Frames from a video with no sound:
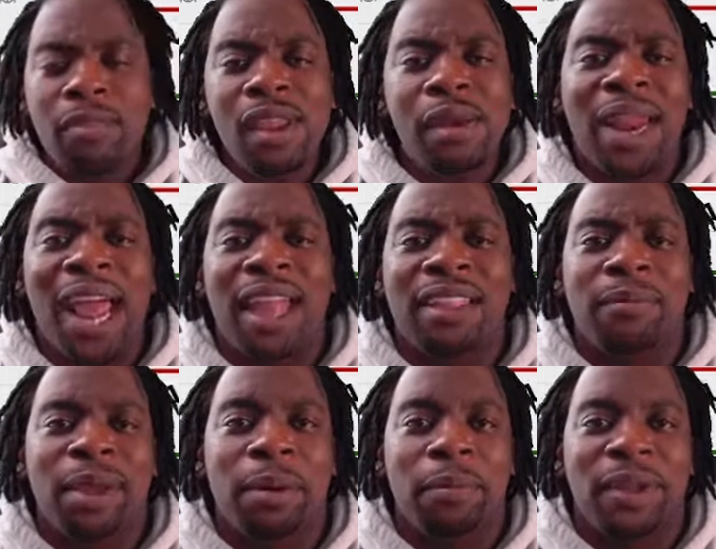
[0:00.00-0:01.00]
But I have to
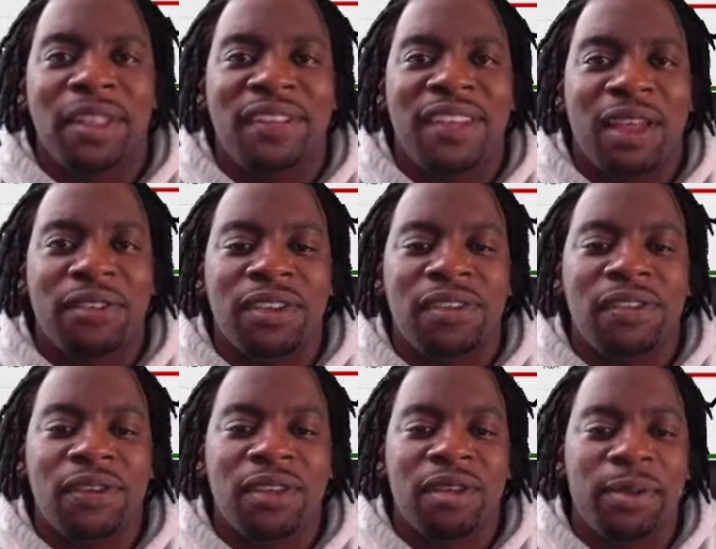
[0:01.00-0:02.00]
be able to put this out to you so
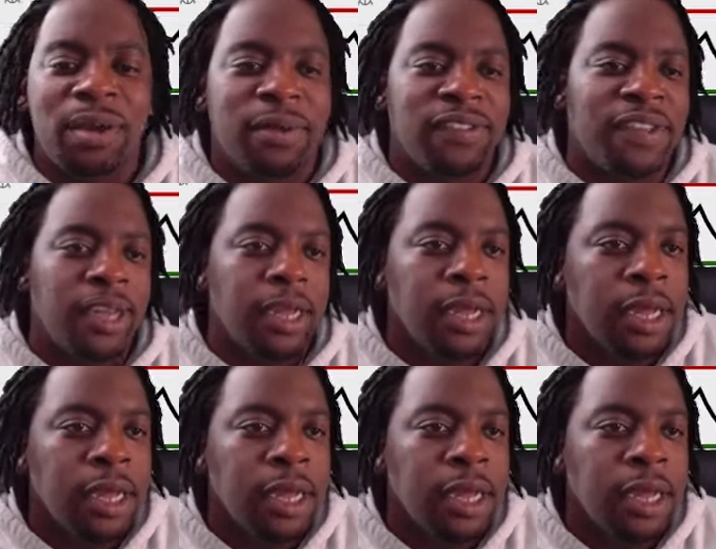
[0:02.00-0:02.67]
you can be able to see.